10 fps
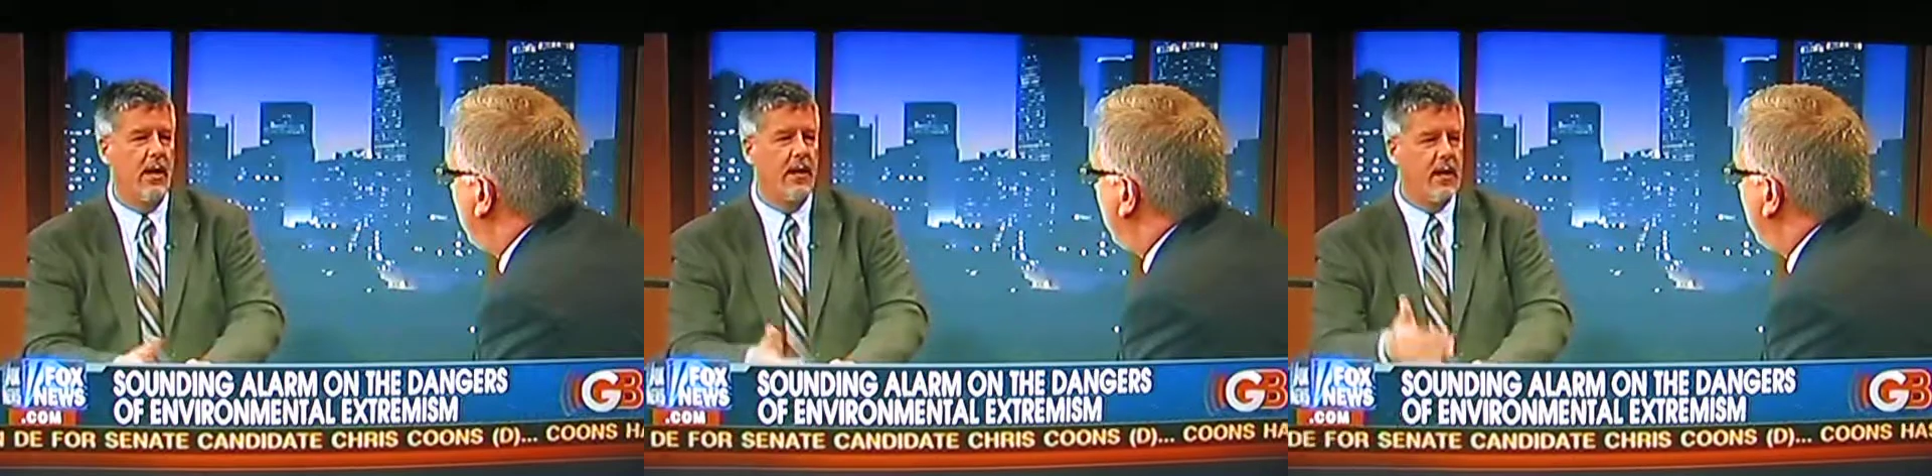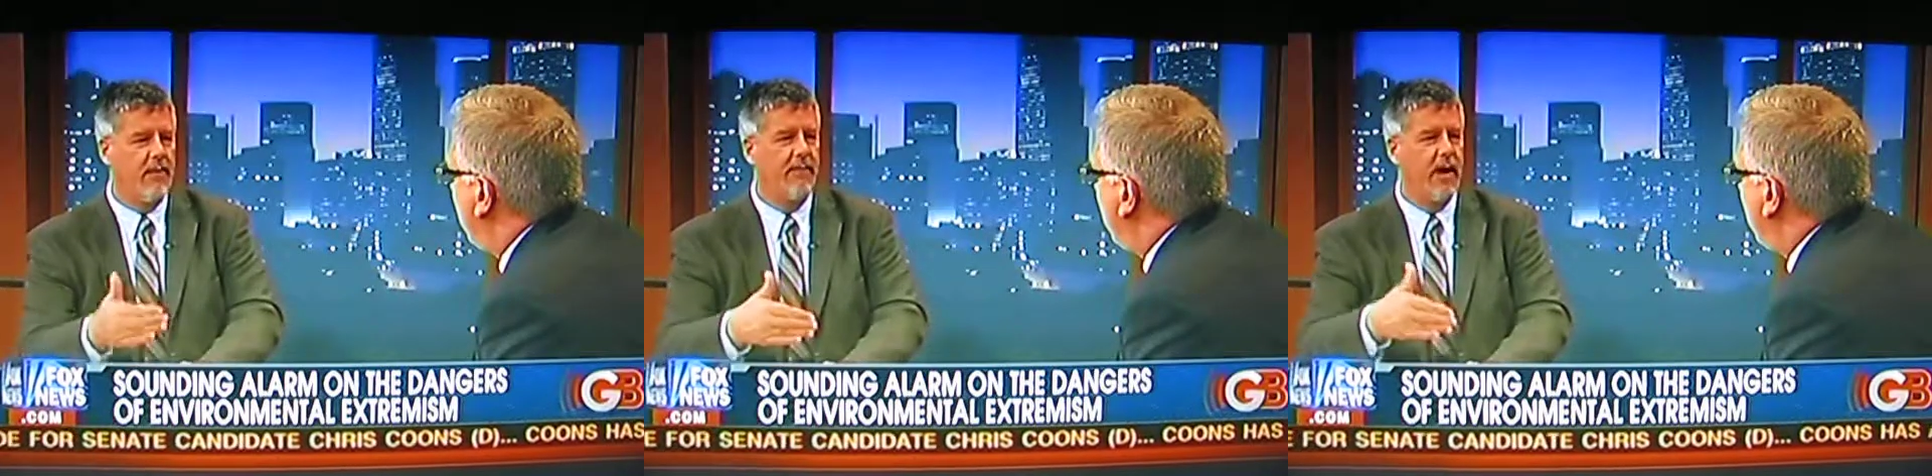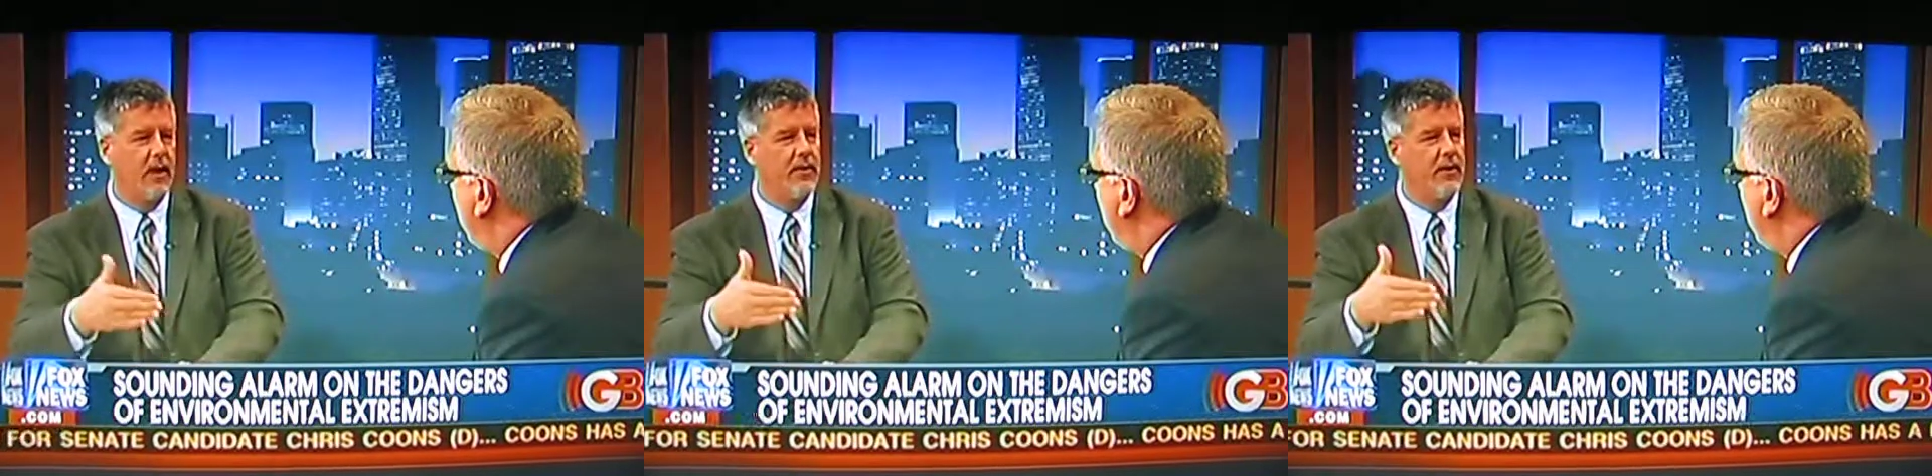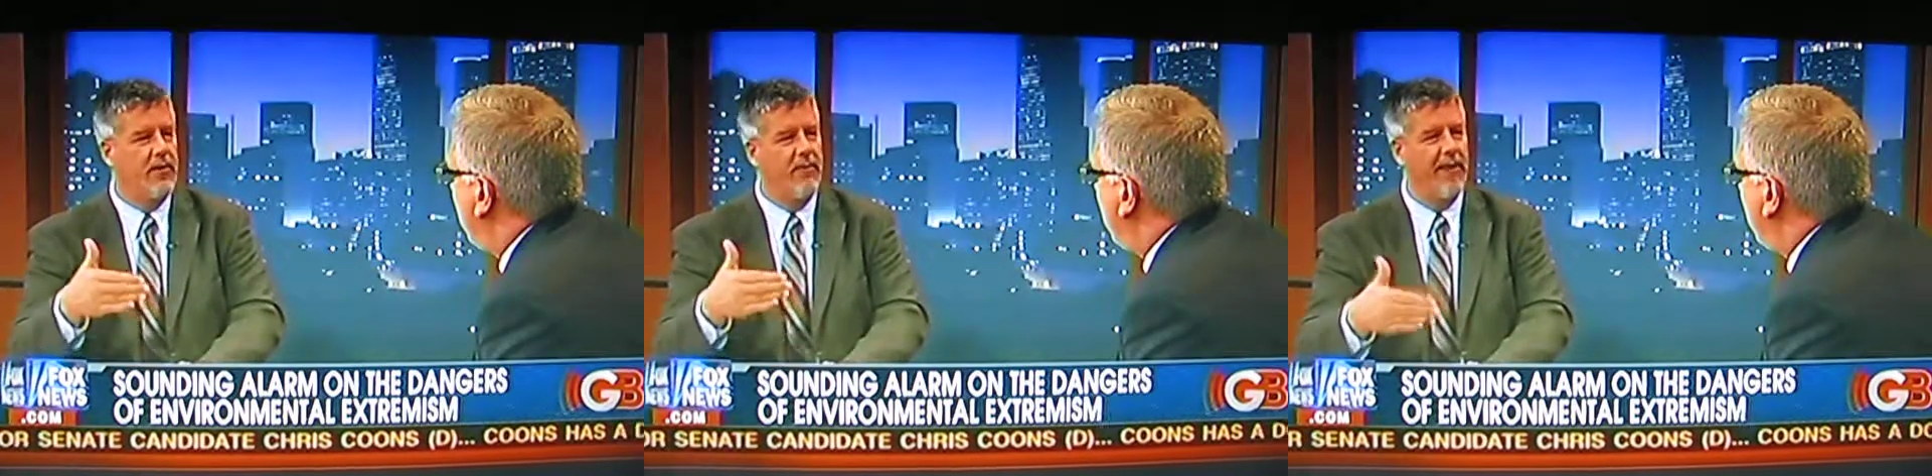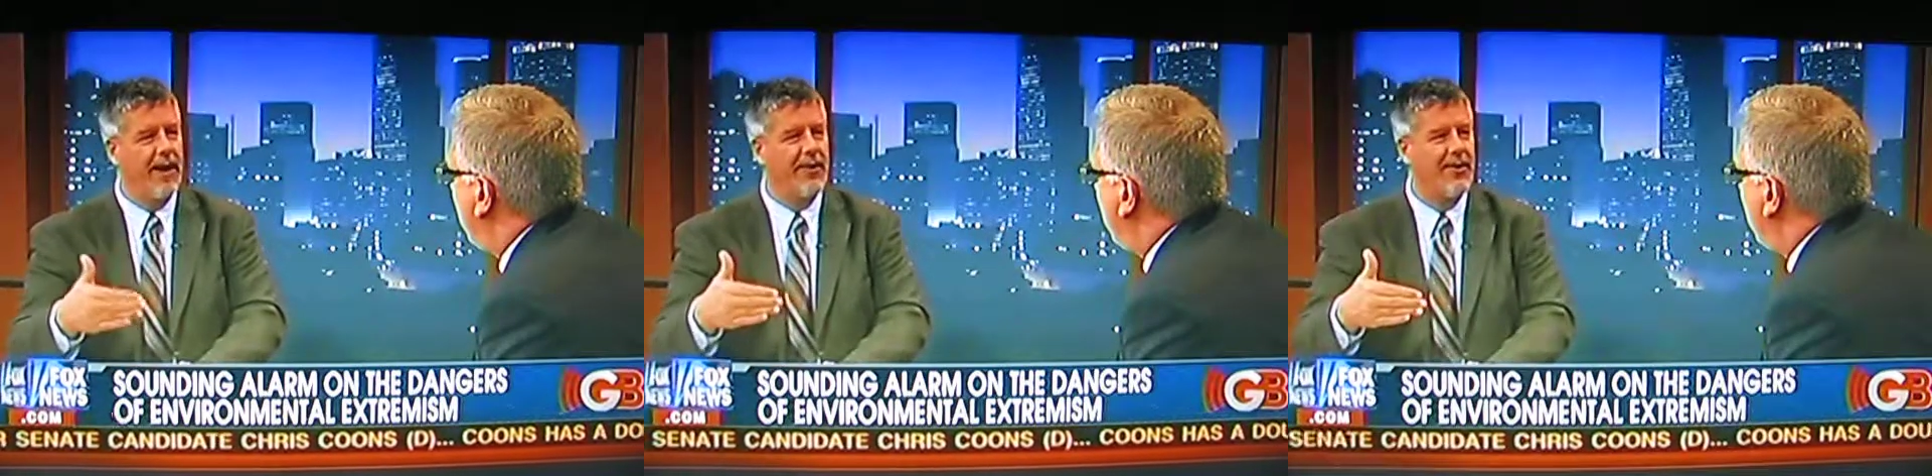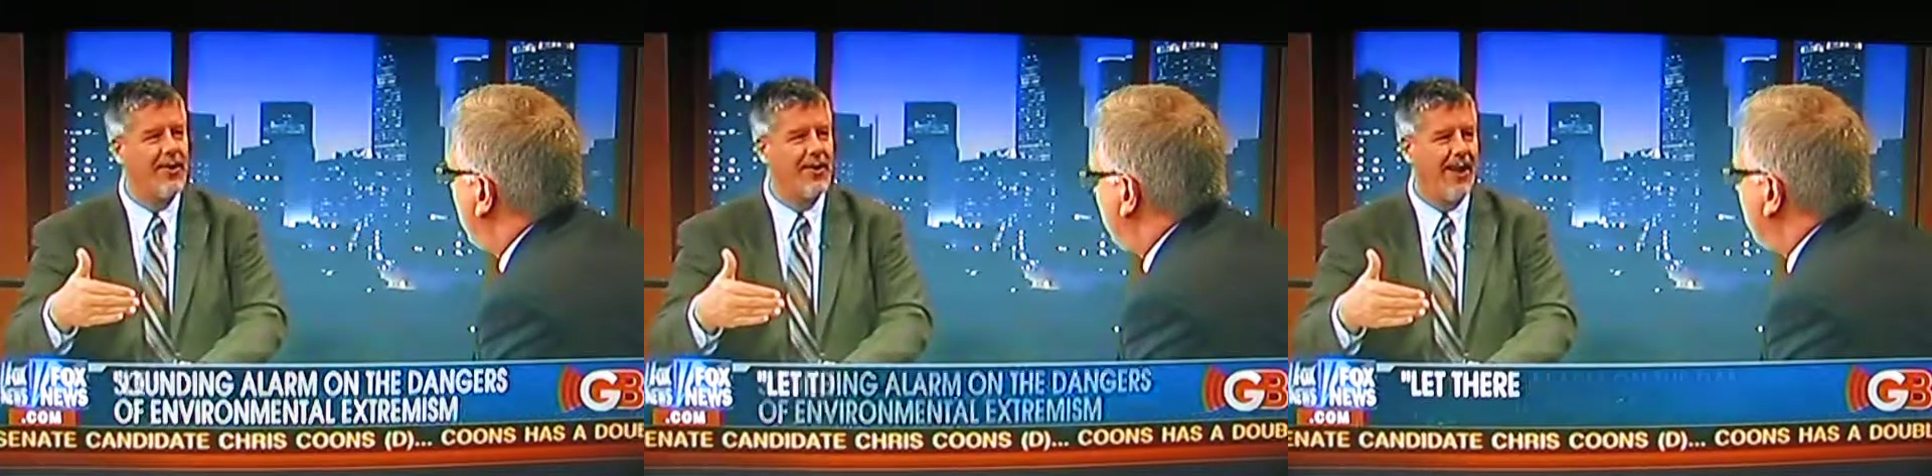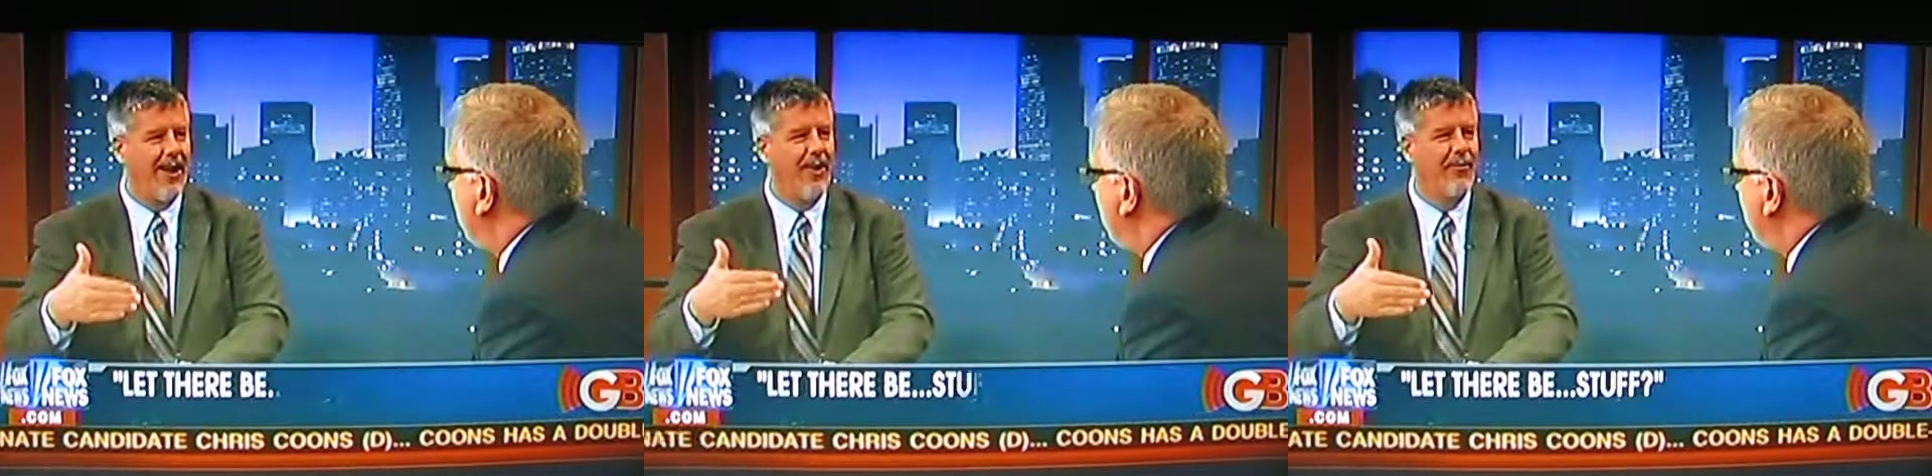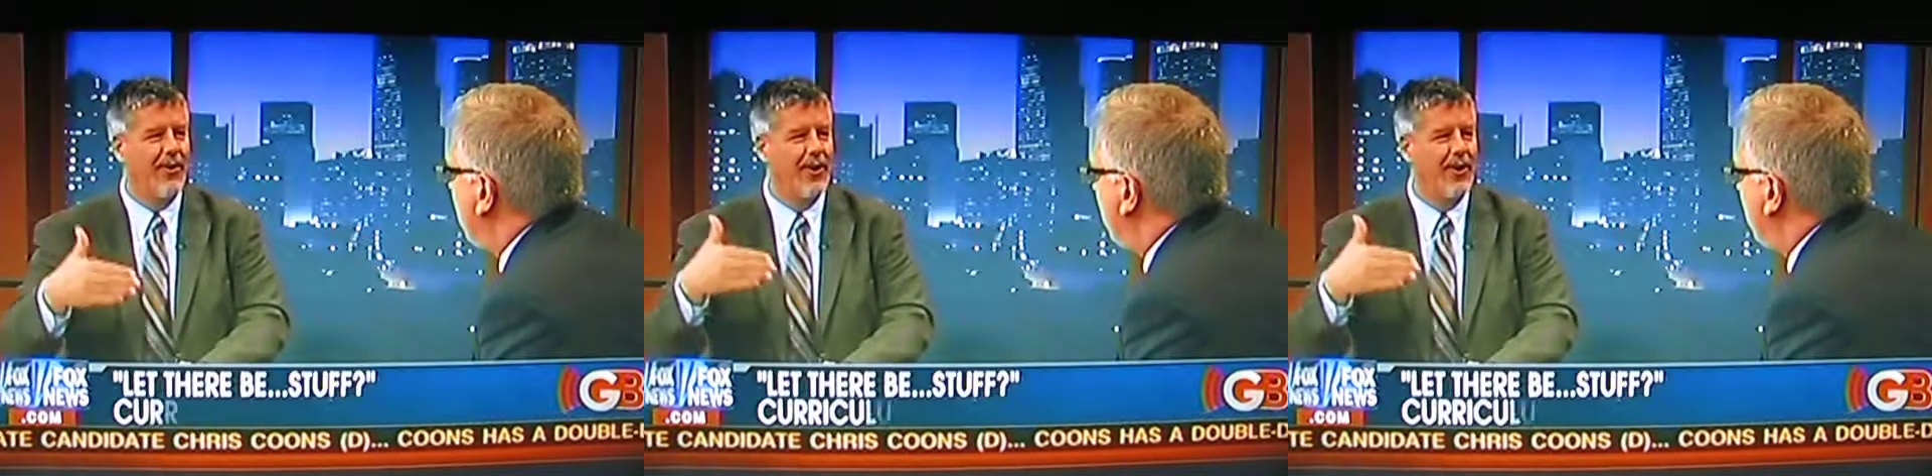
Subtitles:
and he found that, in fact, clouds